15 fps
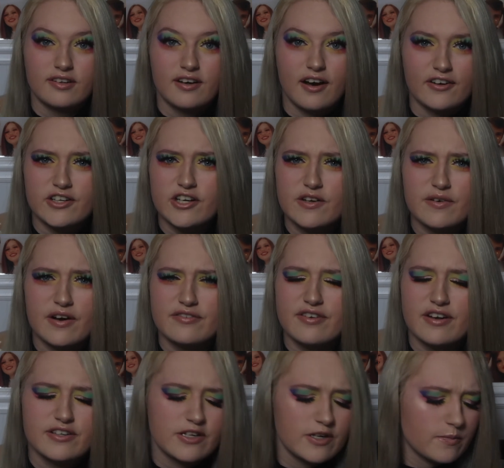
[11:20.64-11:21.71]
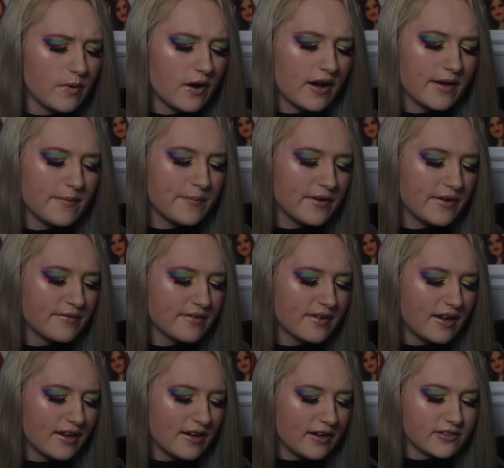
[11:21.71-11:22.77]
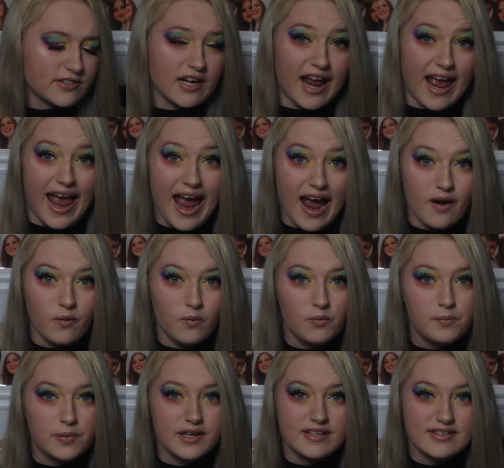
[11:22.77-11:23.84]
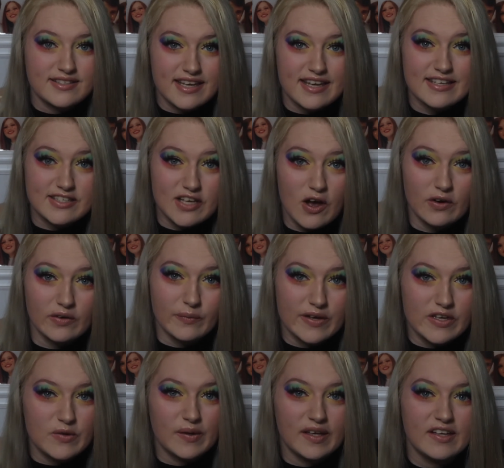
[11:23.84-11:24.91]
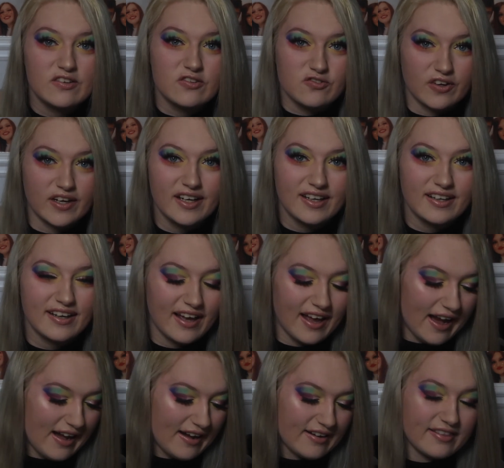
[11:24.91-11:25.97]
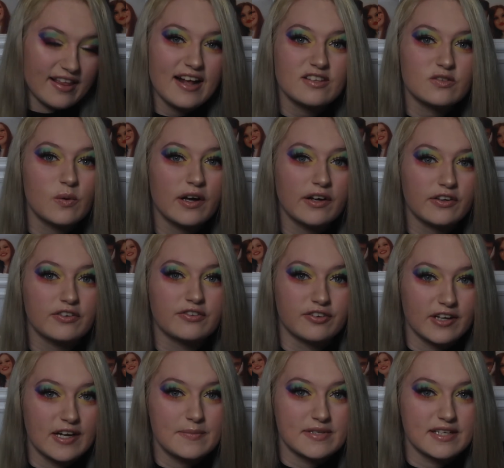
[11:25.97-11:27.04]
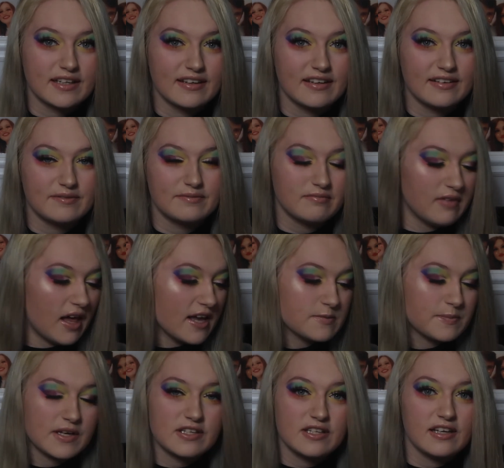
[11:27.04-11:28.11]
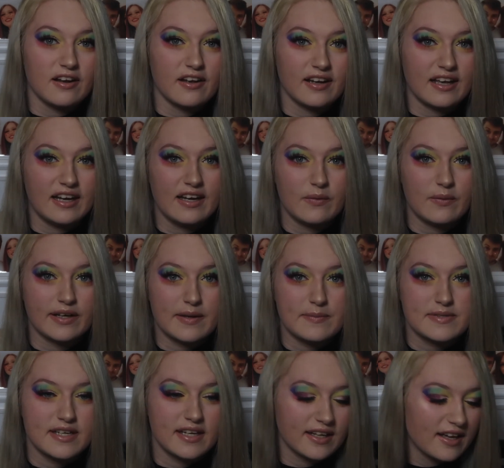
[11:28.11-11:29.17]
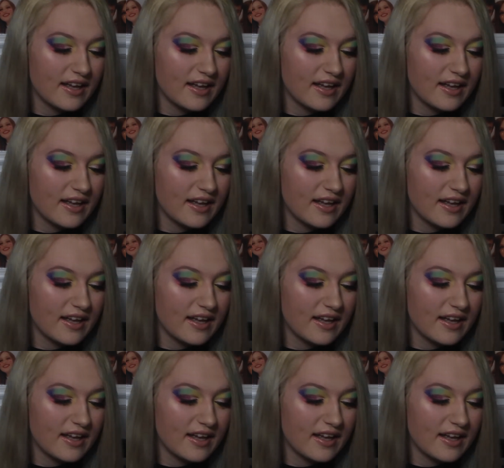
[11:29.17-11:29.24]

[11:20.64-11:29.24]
I don't know why, but I don't know how, but it sits on when you eat and drink, and that's quite good for a lipstick, and especially like a liquid lipstick.